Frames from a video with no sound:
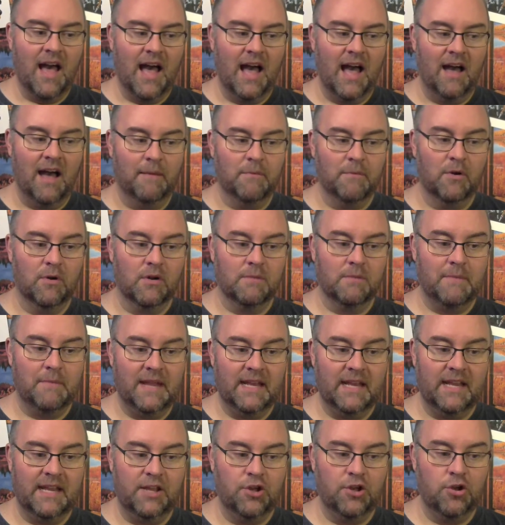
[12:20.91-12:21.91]

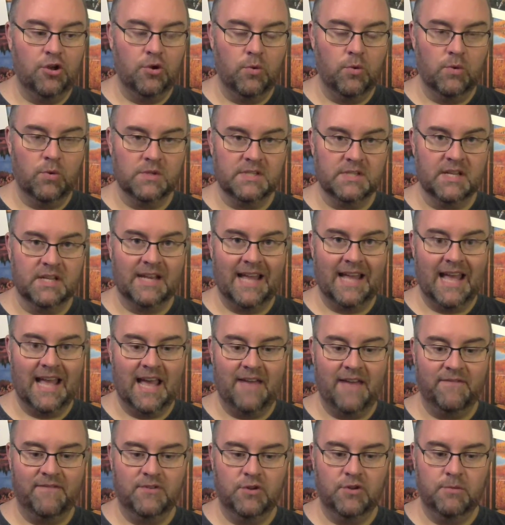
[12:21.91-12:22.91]
Bergamini, who was going to
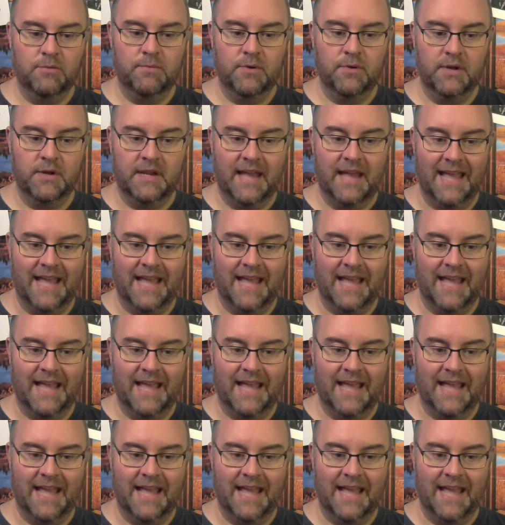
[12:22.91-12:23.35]
have to put